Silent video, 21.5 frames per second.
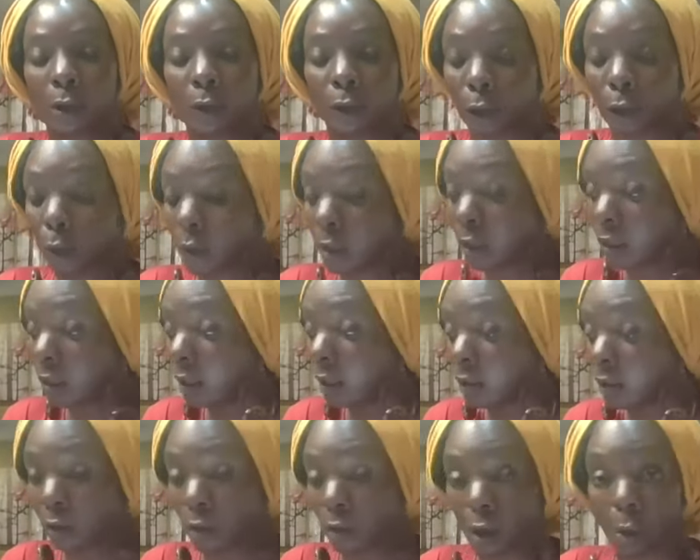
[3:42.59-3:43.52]
30
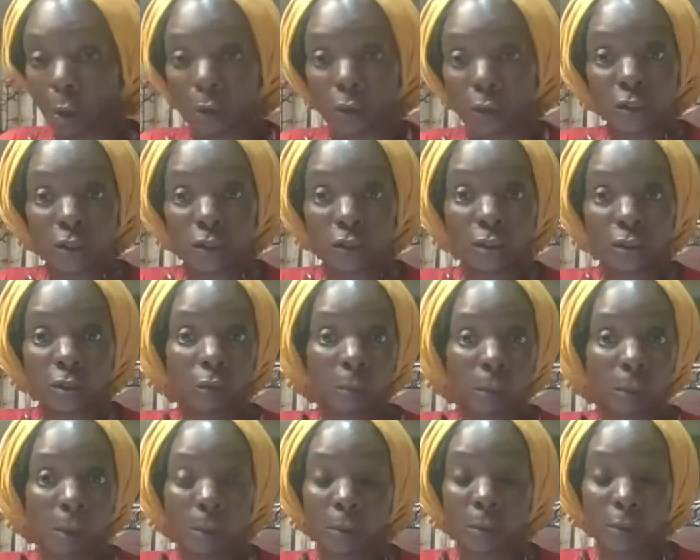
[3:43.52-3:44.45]
years ago and she still
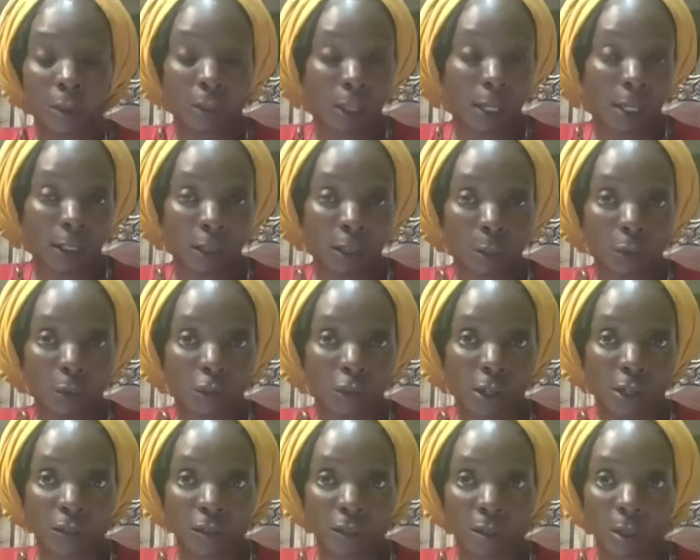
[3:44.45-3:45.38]
remembers it like it was
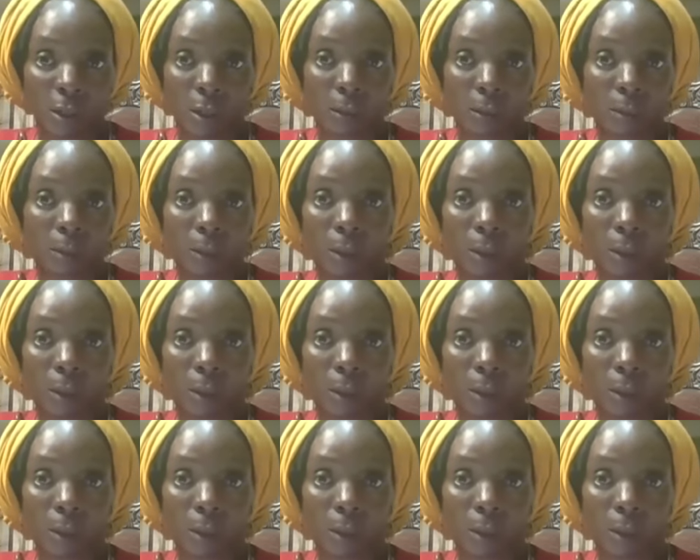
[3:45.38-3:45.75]
yesterday.